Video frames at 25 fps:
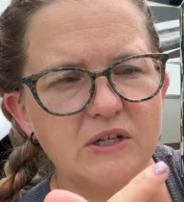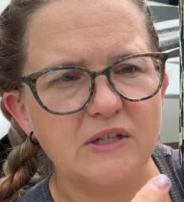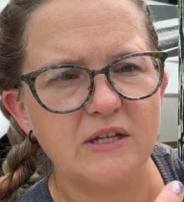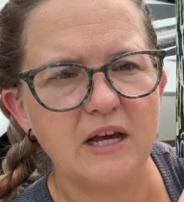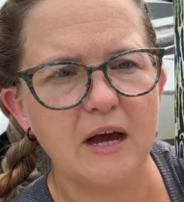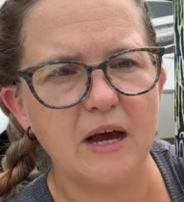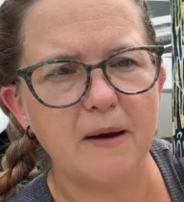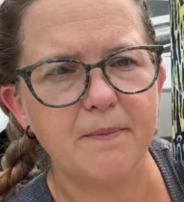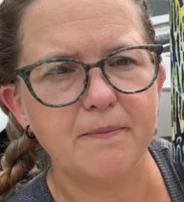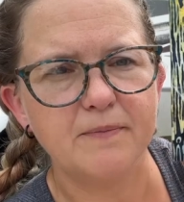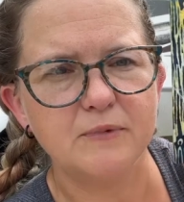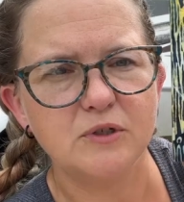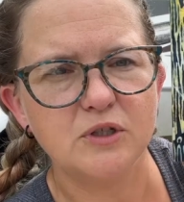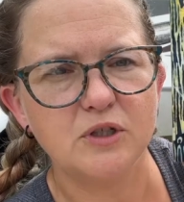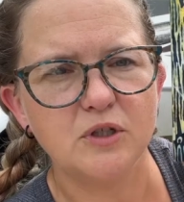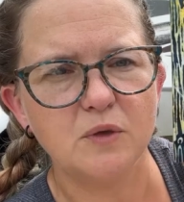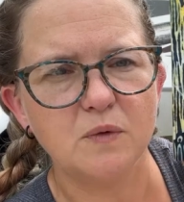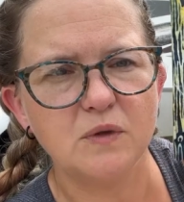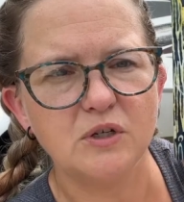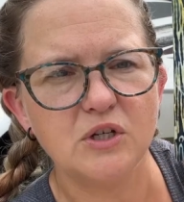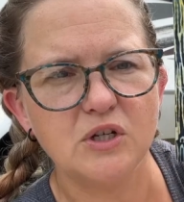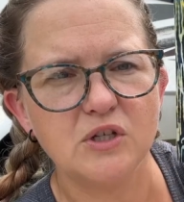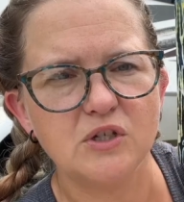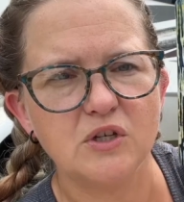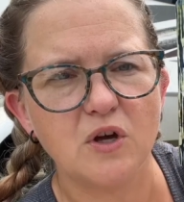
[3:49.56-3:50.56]
up, 2
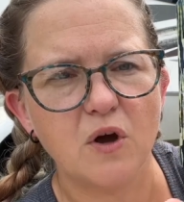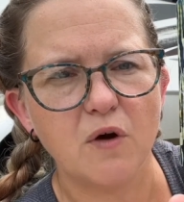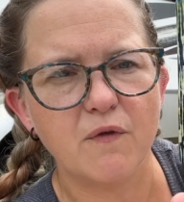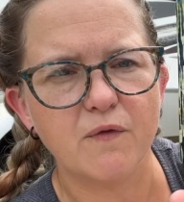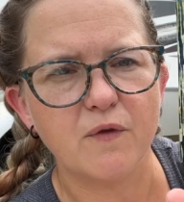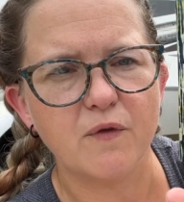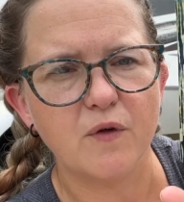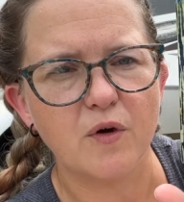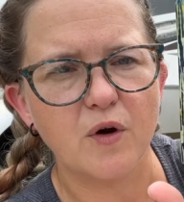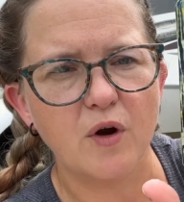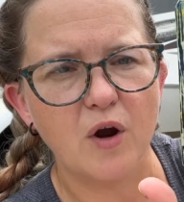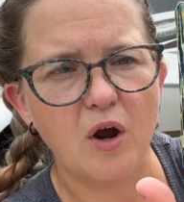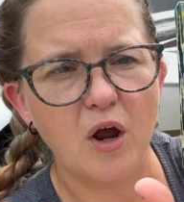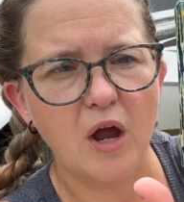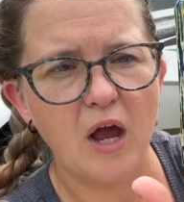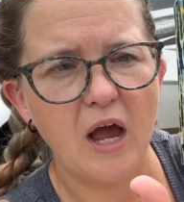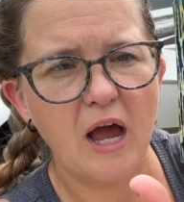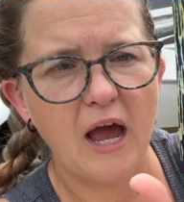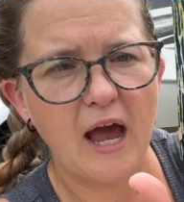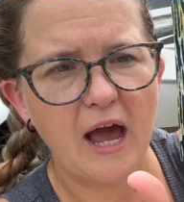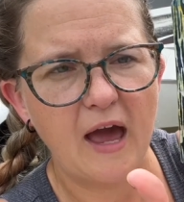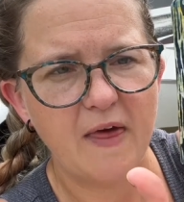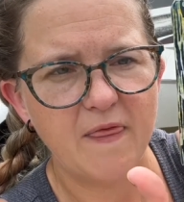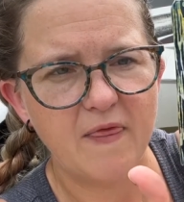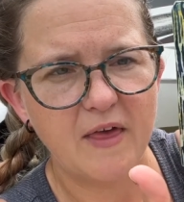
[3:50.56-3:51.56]
inches over,
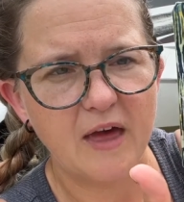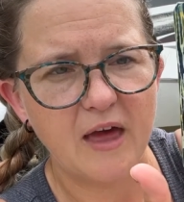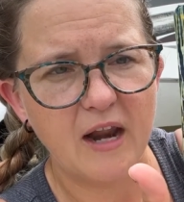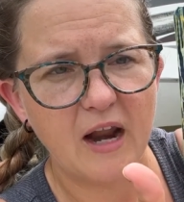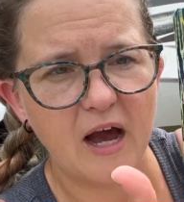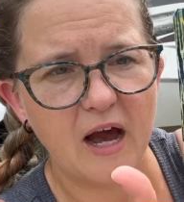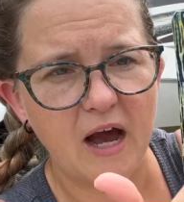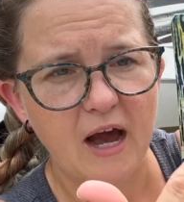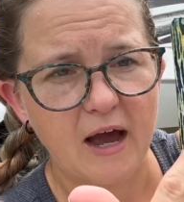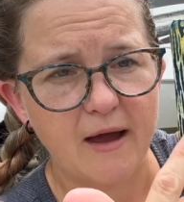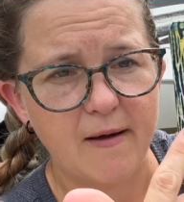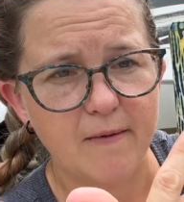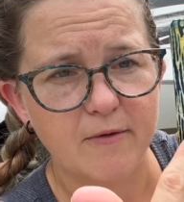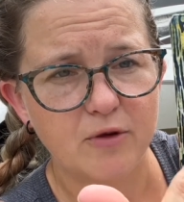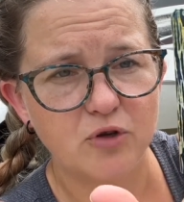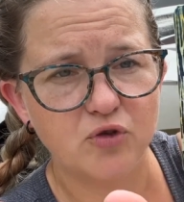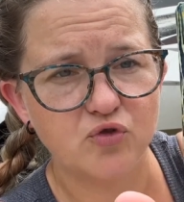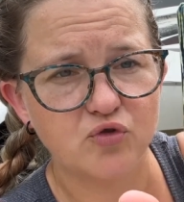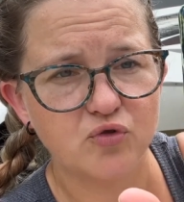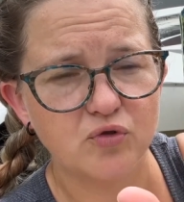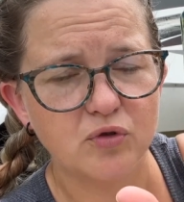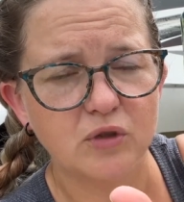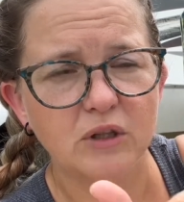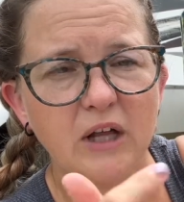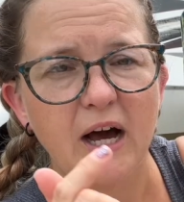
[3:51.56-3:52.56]
and then I
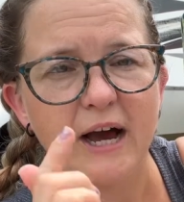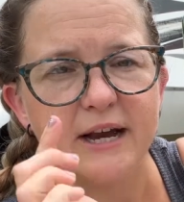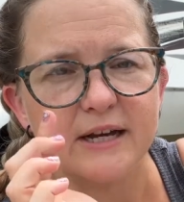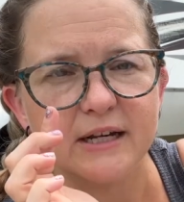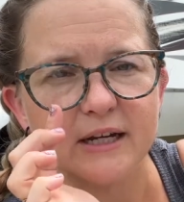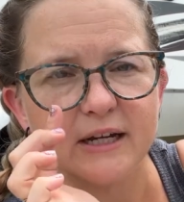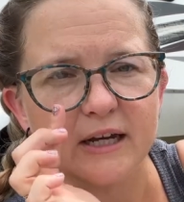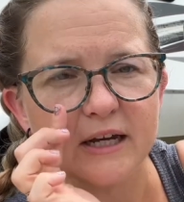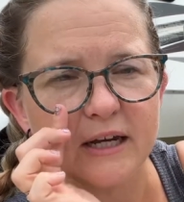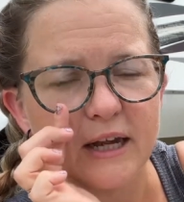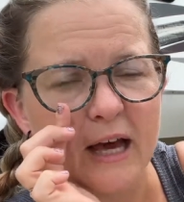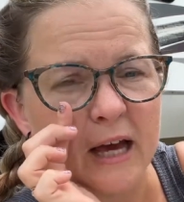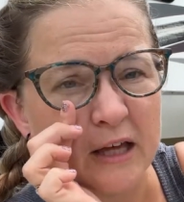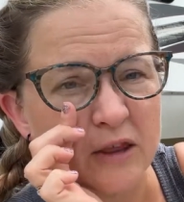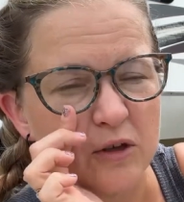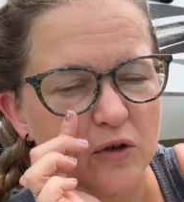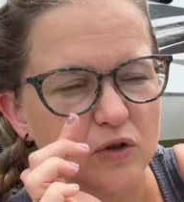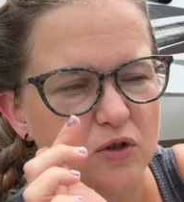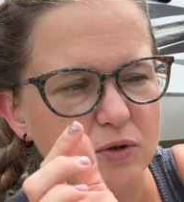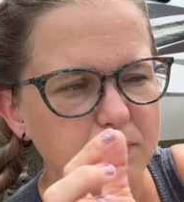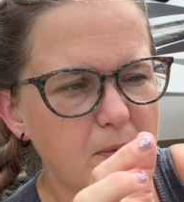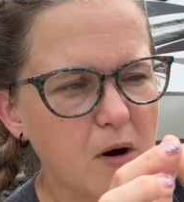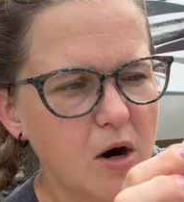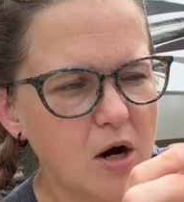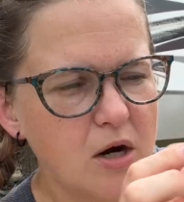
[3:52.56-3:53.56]
drew a line to connect
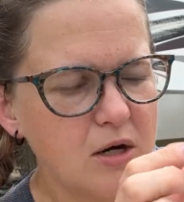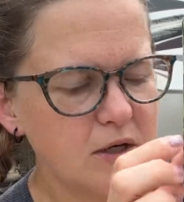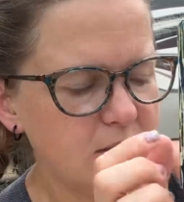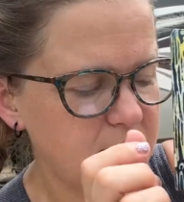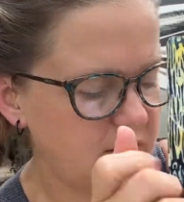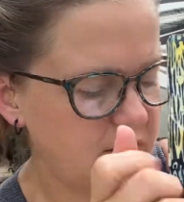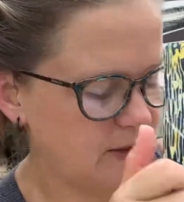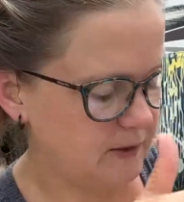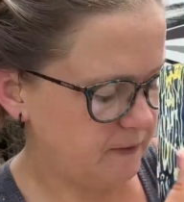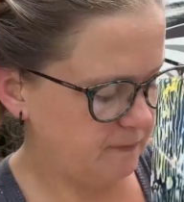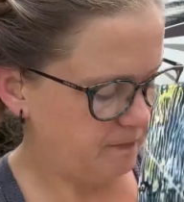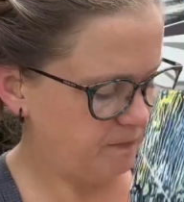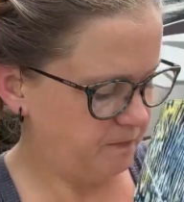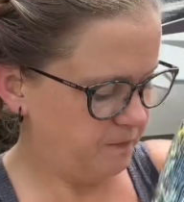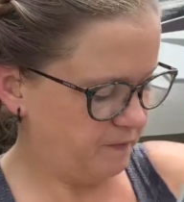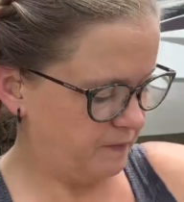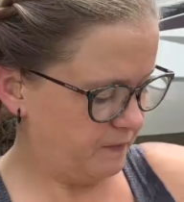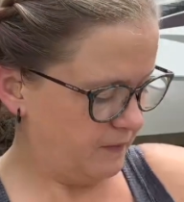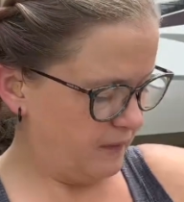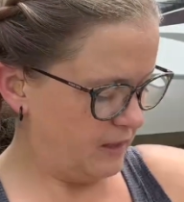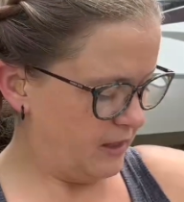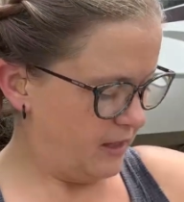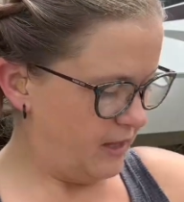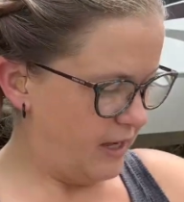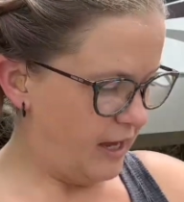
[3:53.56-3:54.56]
those marks,
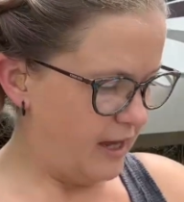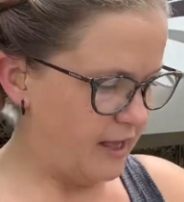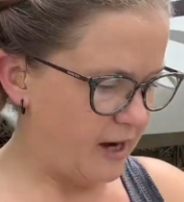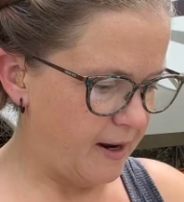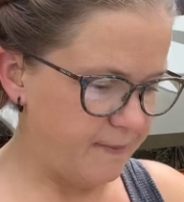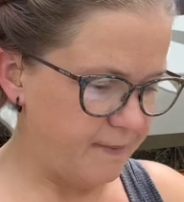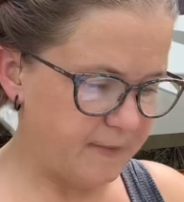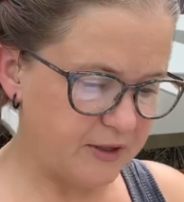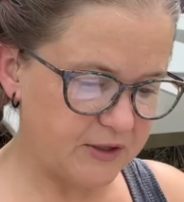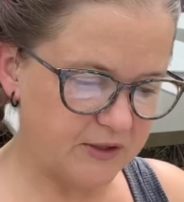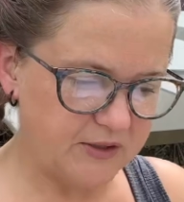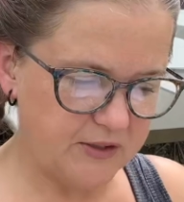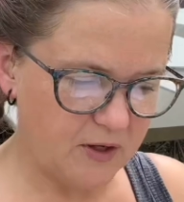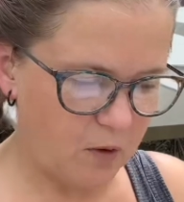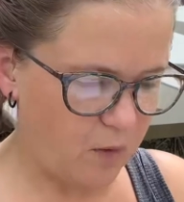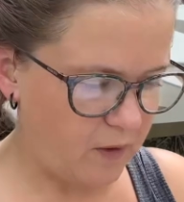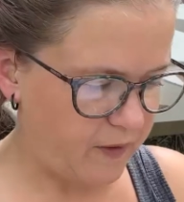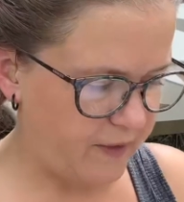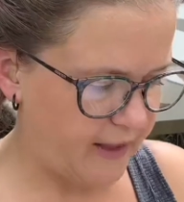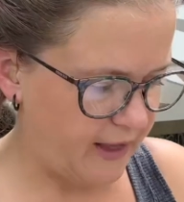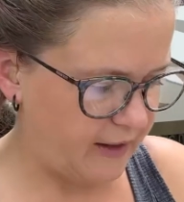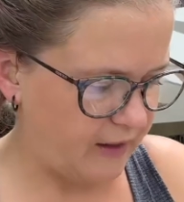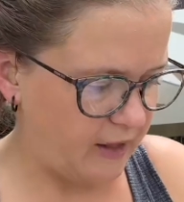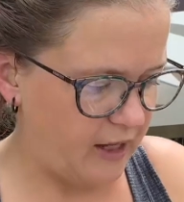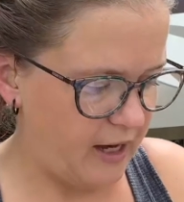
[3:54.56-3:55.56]
and I'm going to sew on
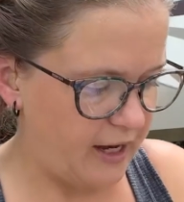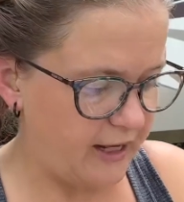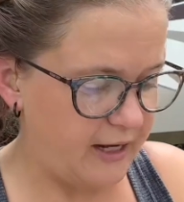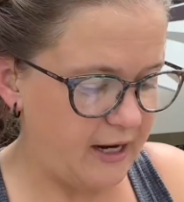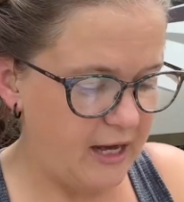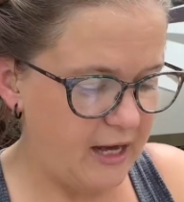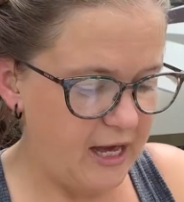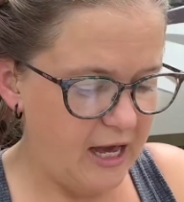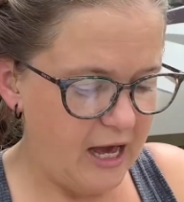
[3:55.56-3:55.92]
that line.